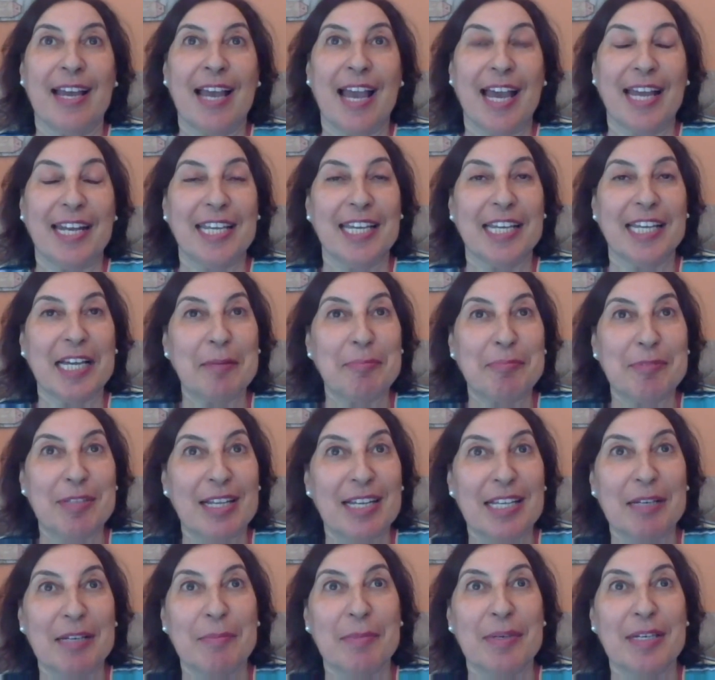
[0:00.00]
and he kept
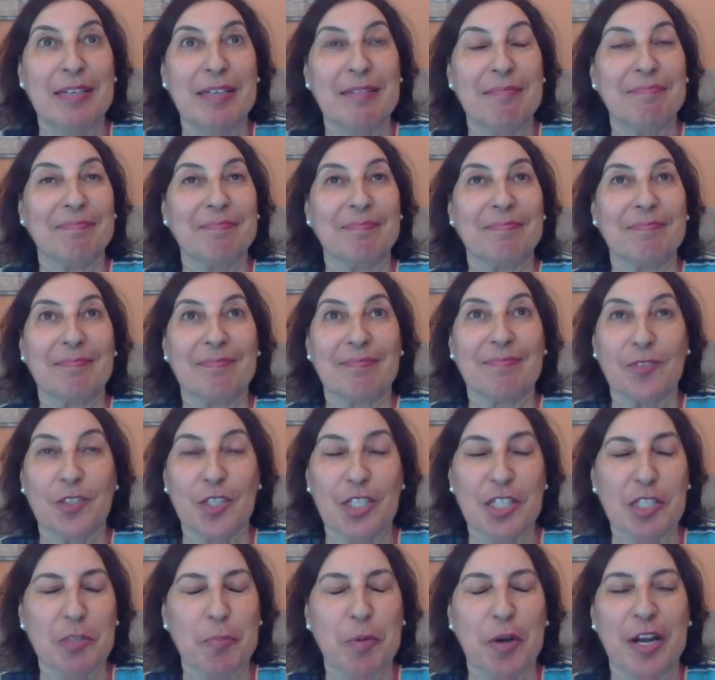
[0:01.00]
telling me,
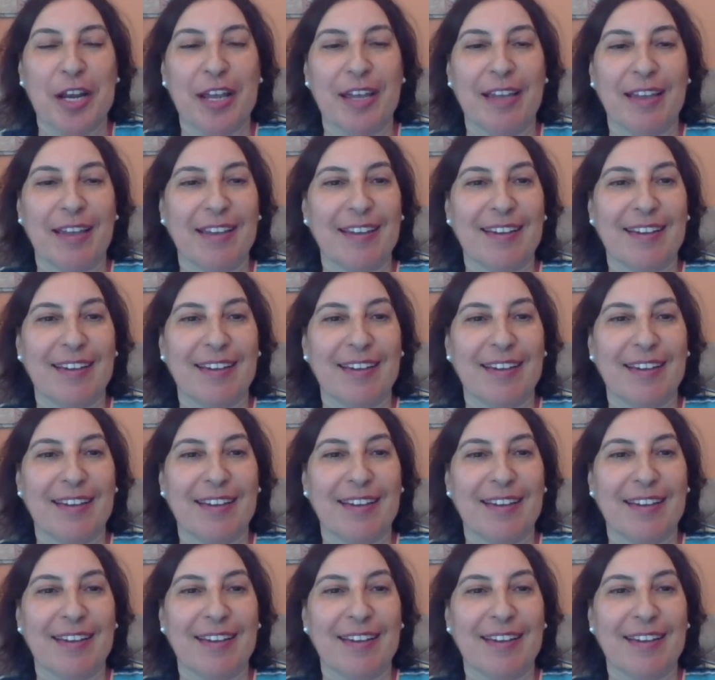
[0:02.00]
just pray,